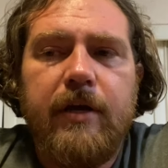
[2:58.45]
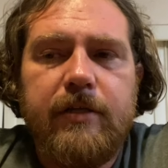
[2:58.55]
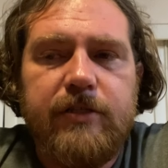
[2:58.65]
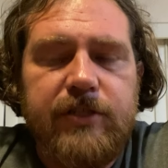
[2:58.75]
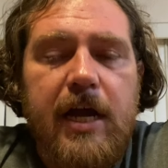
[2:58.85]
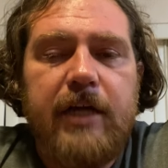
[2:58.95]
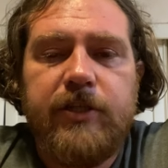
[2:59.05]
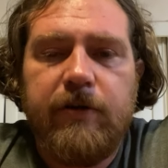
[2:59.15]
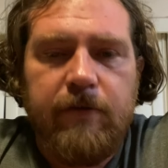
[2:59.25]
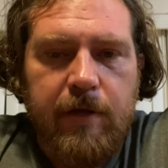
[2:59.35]
the
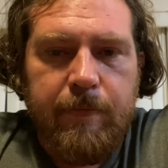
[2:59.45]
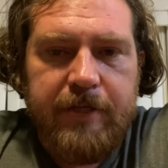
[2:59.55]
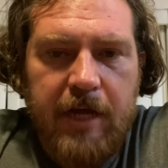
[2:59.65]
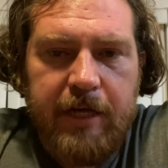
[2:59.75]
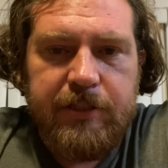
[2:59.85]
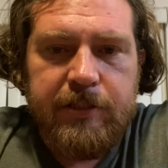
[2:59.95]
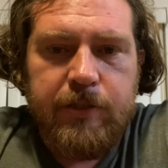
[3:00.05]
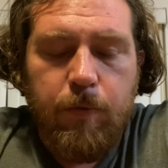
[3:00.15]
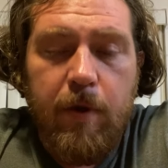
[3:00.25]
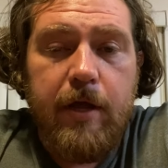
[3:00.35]
statute of limitations
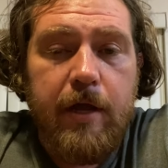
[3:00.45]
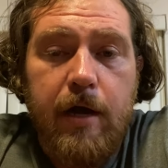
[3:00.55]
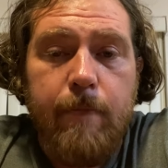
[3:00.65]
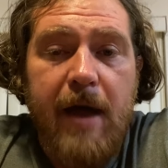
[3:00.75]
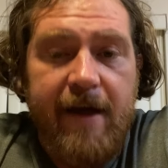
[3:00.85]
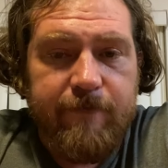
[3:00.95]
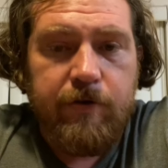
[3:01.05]
that we could come after